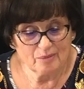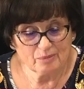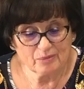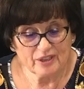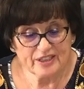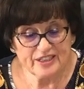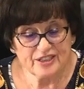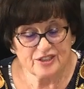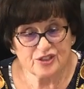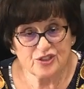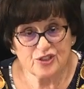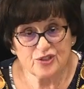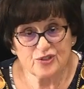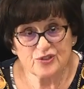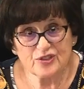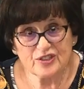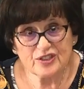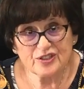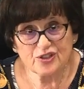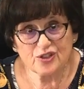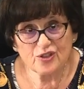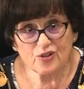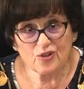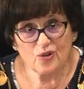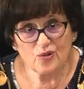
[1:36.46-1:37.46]
Please use
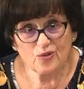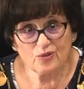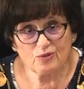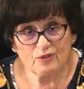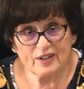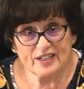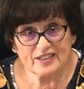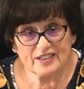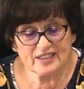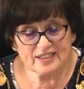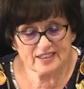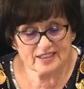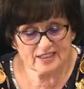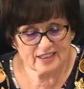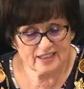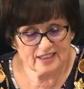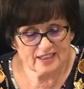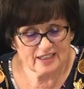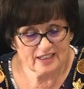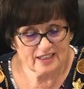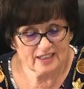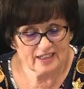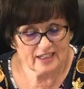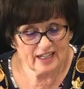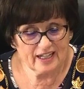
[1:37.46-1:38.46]
at your own risk
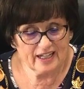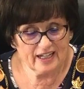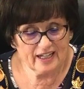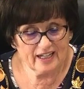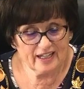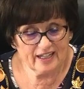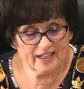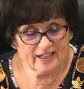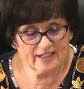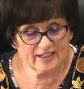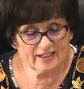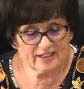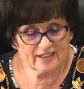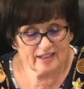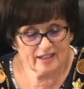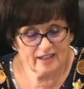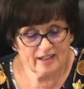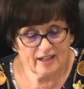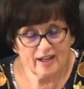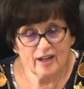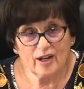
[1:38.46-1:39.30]
and